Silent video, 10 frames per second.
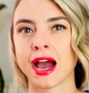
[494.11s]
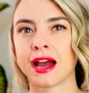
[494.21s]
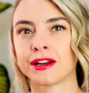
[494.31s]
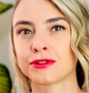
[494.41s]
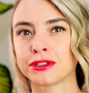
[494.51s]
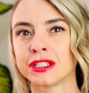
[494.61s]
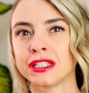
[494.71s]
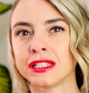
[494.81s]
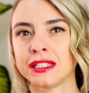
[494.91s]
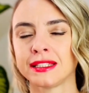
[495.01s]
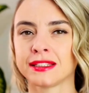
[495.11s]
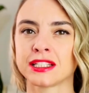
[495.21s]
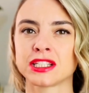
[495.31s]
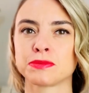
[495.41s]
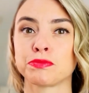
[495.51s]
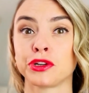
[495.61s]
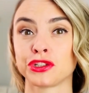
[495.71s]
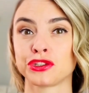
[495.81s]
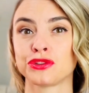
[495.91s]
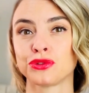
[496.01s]
irony in this
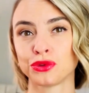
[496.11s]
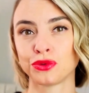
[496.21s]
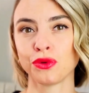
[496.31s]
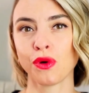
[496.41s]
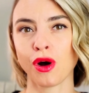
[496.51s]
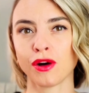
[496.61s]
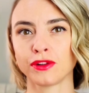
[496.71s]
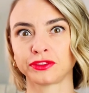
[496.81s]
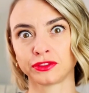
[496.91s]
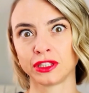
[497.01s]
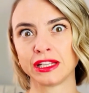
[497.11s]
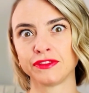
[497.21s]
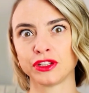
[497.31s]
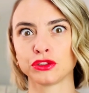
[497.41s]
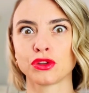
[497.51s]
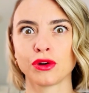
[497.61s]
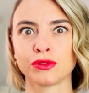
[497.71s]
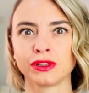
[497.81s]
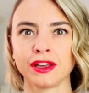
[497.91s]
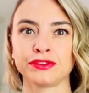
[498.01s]
pursuit of leaving no
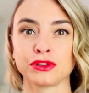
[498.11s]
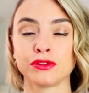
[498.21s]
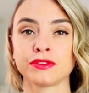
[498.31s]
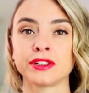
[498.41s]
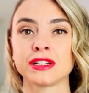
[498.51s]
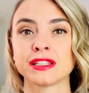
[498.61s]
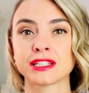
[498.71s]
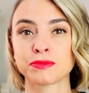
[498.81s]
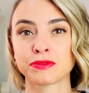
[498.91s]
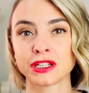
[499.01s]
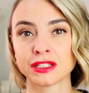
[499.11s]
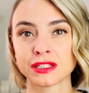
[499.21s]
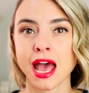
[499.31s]
leftover in the sprint